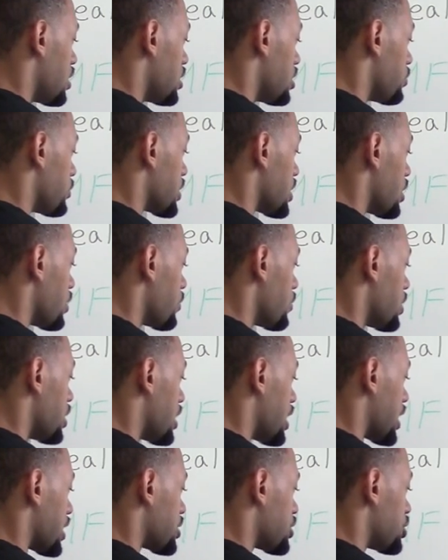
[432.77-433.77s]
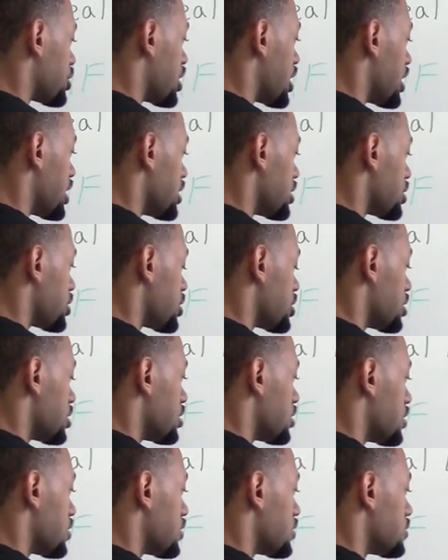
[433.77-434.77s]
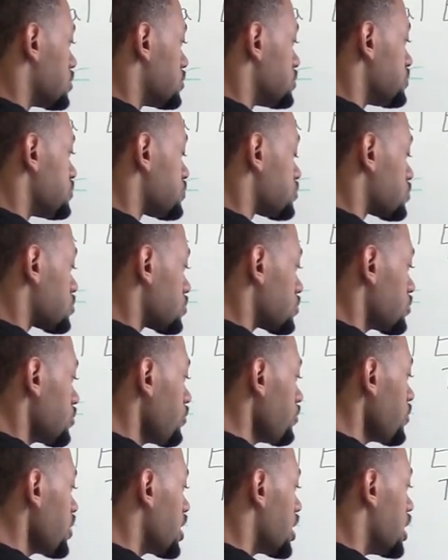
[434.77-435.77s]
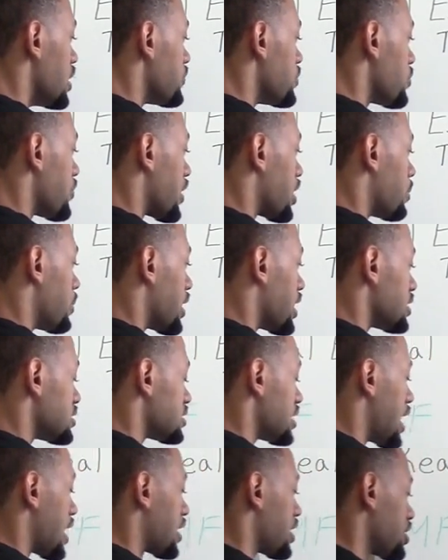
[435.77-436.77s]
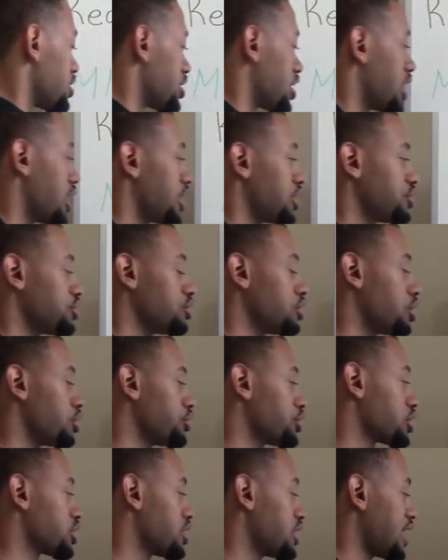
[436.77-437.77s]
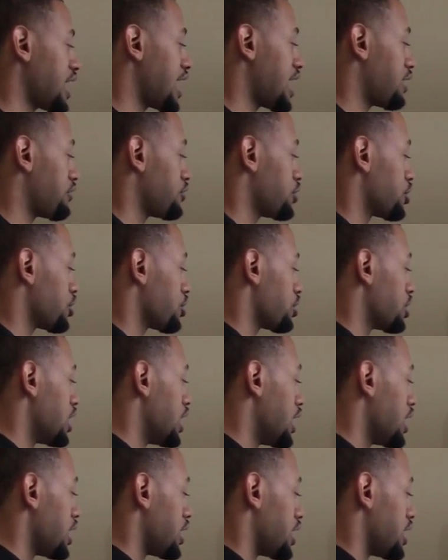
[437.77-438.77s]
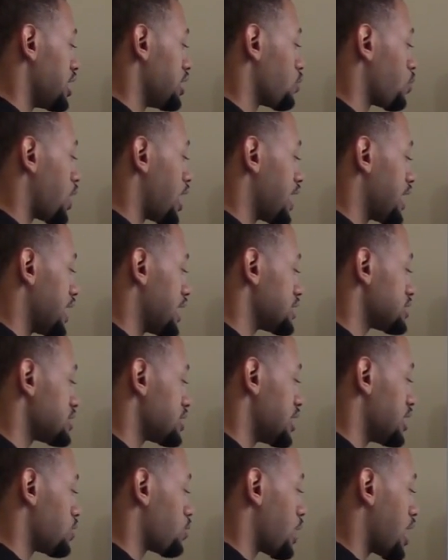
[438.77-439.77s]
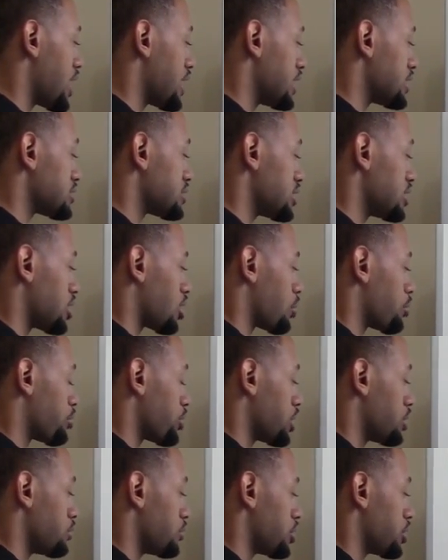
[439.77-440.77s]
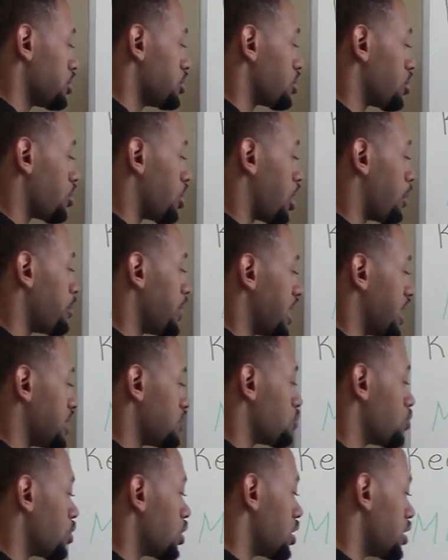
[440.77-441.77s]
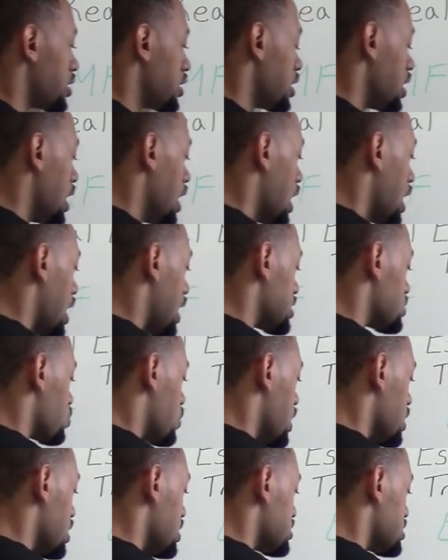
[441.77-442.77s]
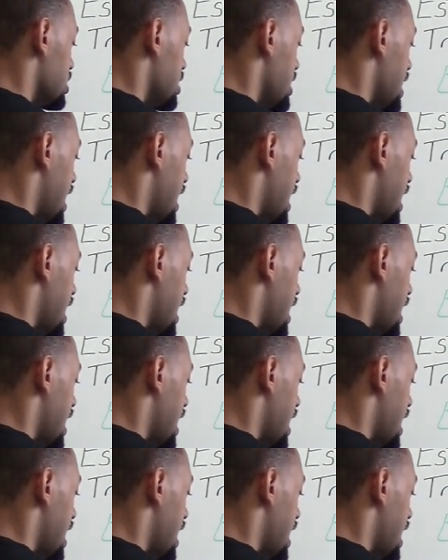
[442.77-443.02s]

here we go, exchange. And if you think about a stock exchange, you know, you're going to have your NYS, NYSE are pretty, you know, a main one, as well as the